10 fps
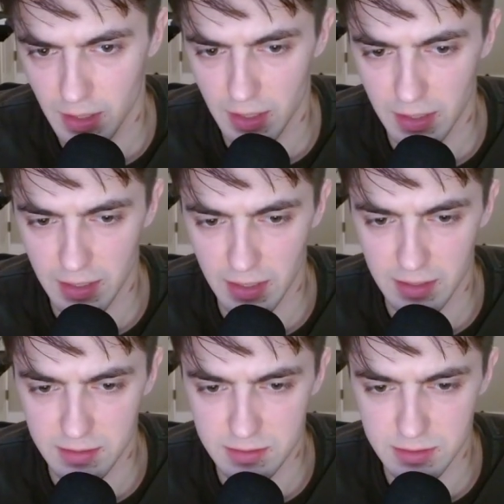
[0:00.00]

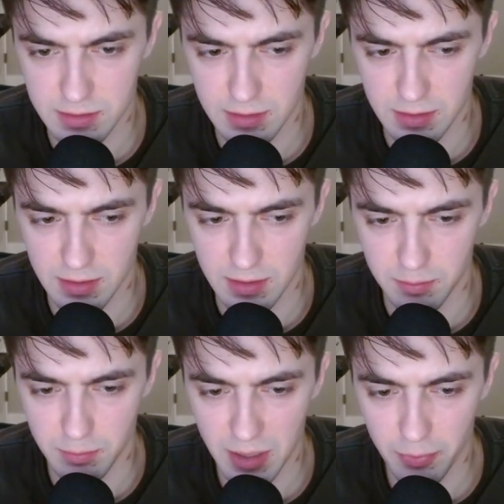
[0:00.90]
and
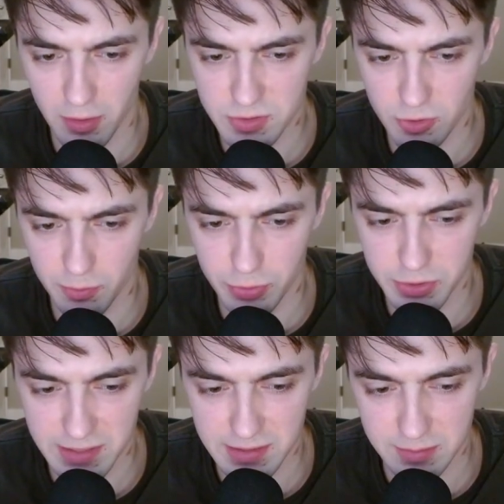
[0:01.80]
my pawns are all
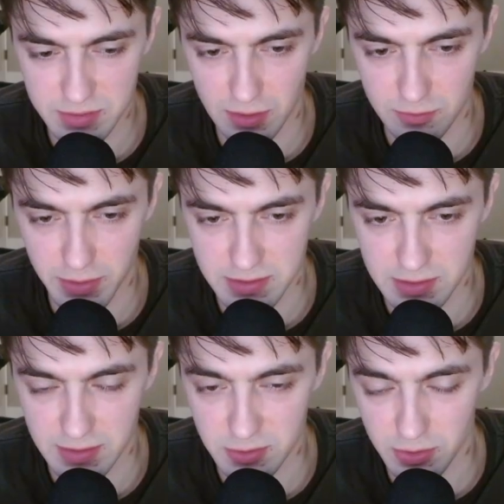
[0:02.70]
protecting themselves
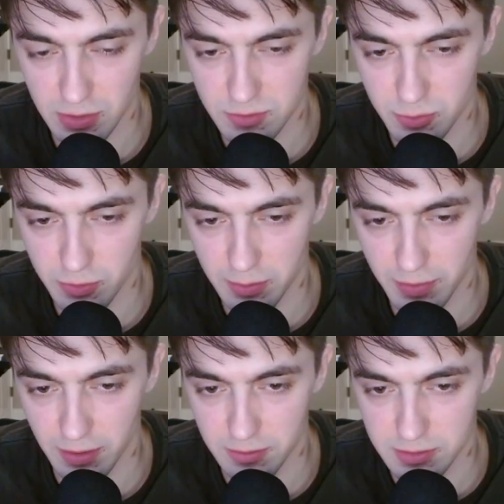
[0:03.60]
basically, so I don't have to worry
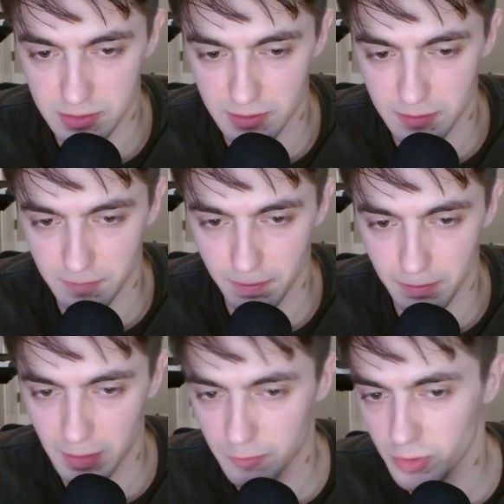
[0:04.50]
about,
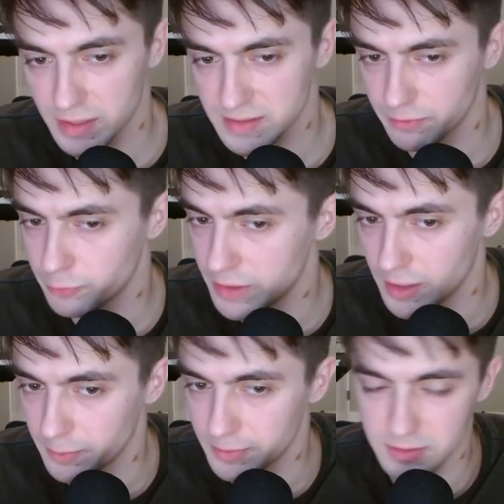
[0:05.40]
my rook is like freed
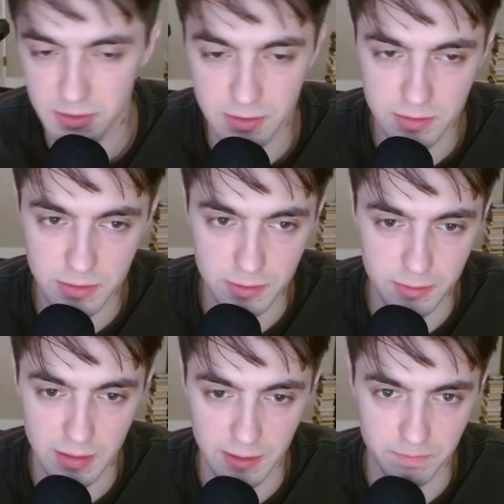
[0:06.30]
up
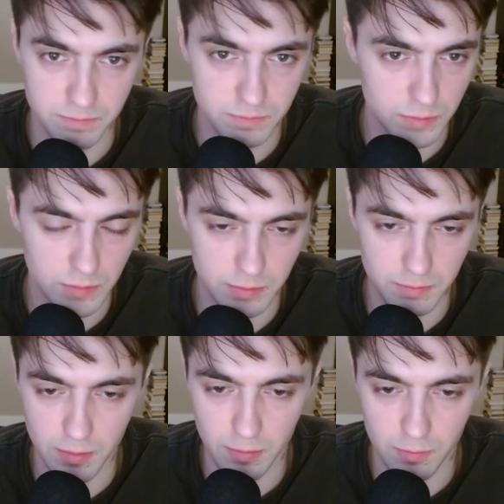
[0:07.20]
to
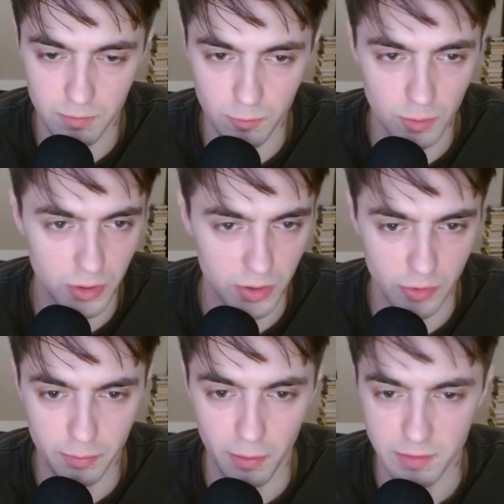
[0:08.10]
work on
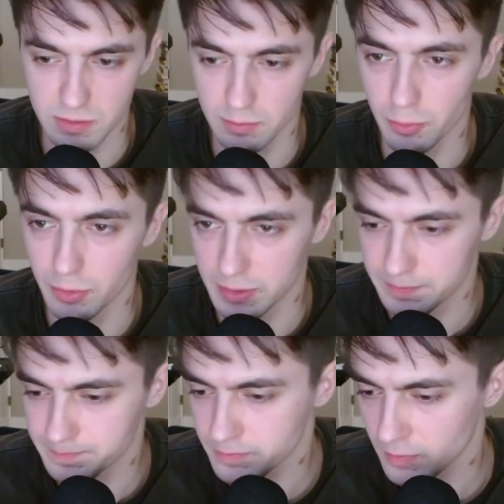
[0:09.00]
other parts of the board.
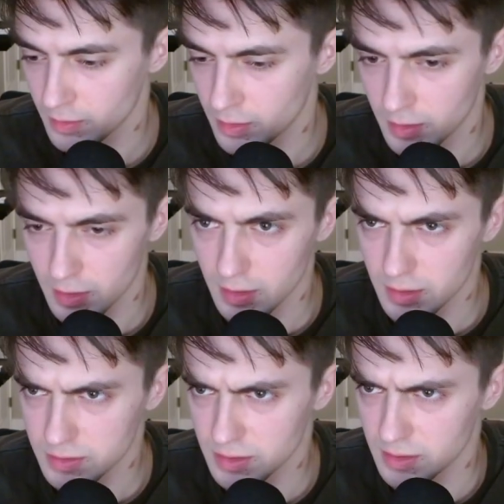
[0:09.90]

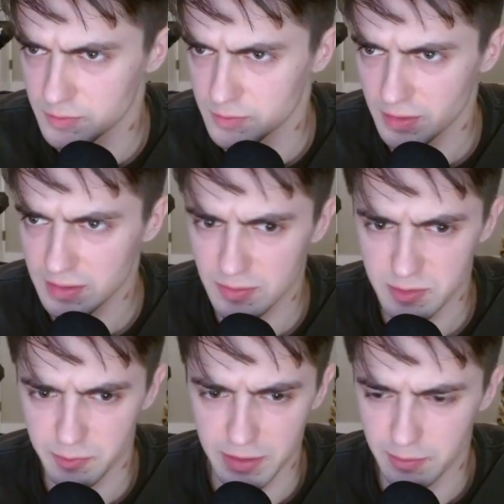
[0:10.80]
So I think that was a
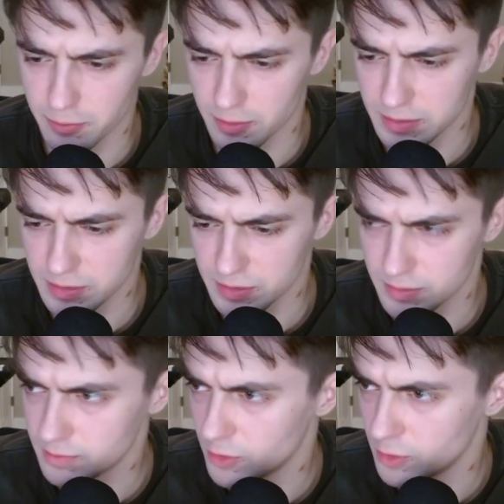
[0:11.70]
pretty important
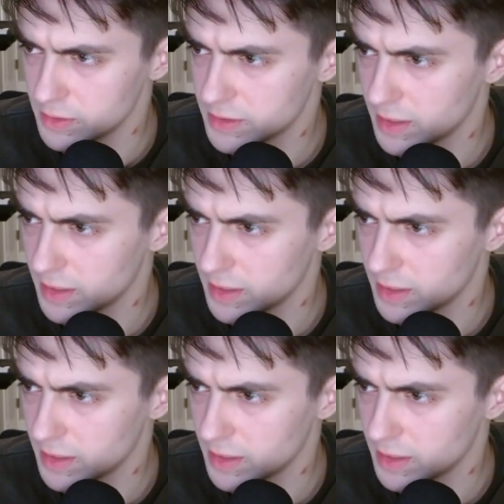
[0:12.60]
moment that I